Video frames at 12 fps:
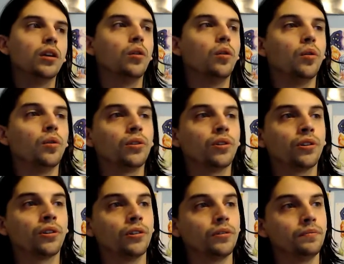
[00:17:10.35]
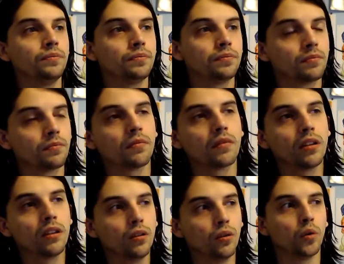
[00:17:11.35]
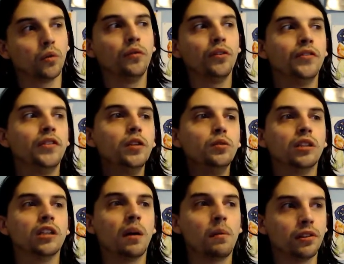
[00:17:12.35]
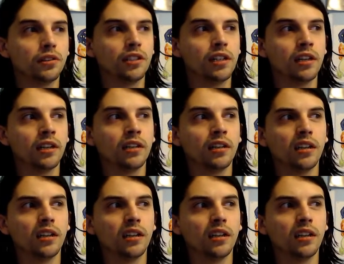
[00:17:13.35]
Or reviews that come out saying,